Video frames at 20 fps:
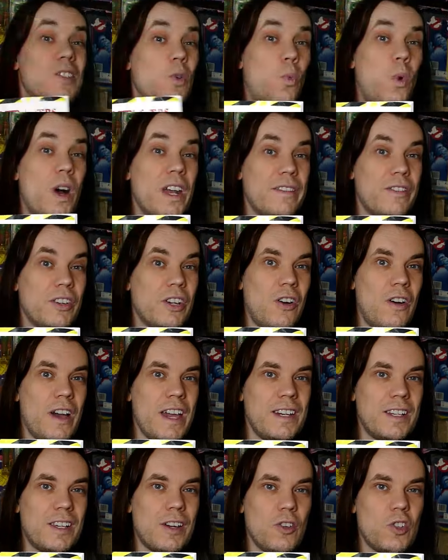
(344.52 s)

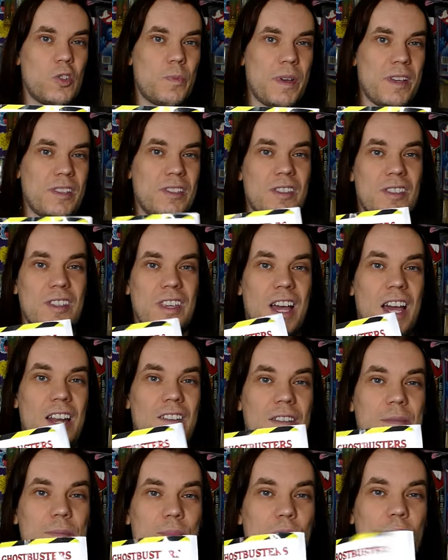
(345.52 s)
one-of-a-kind Ghostbusters
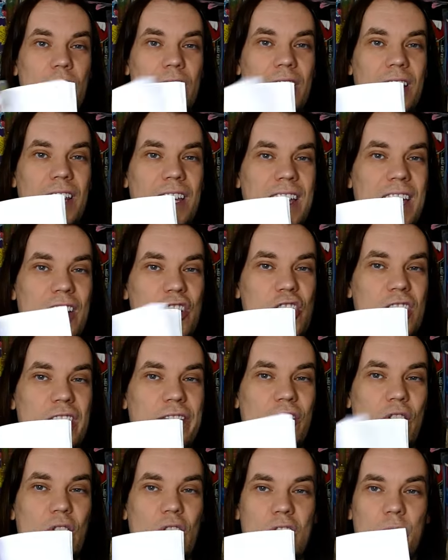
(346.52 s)
colouring book that they actually
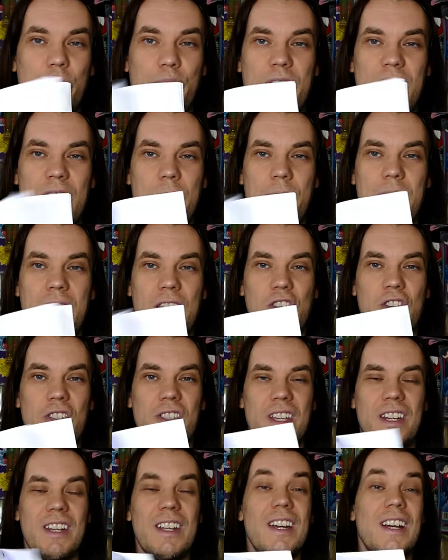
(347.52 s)
forgot to print the
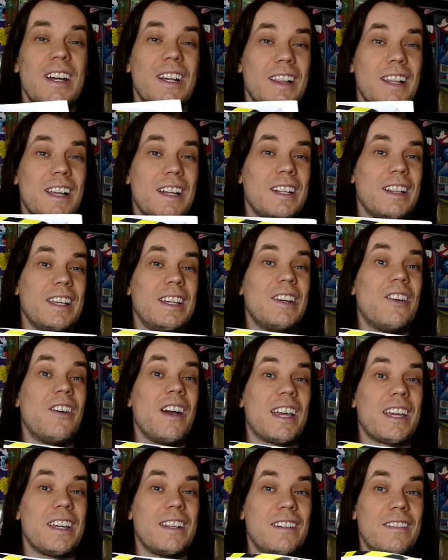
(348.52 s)
pictures in. Luckily,
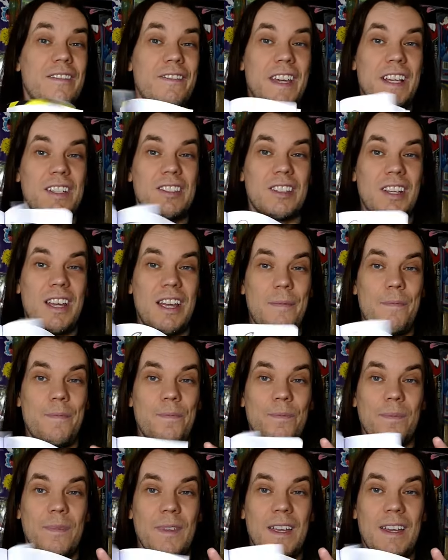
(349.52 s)
I can fix that,
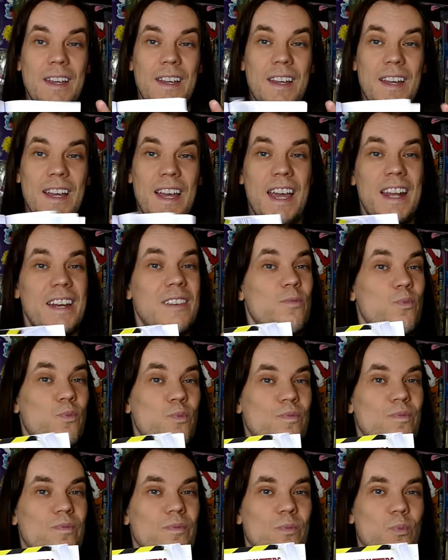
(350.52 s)
and
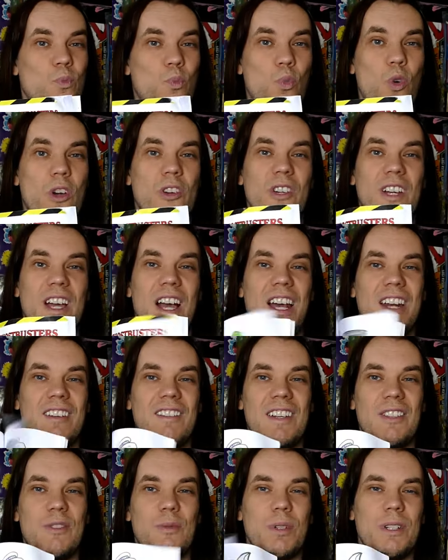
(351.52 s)
why not
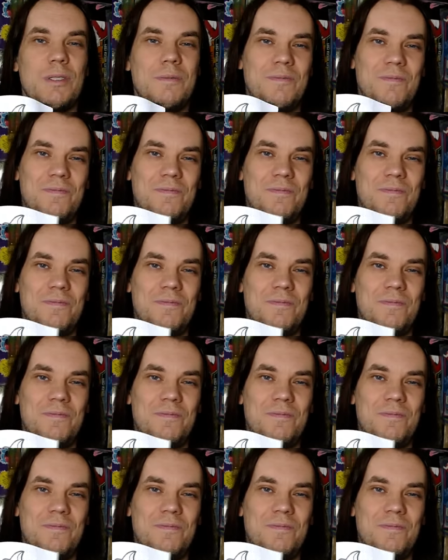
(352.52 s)
colour it as well?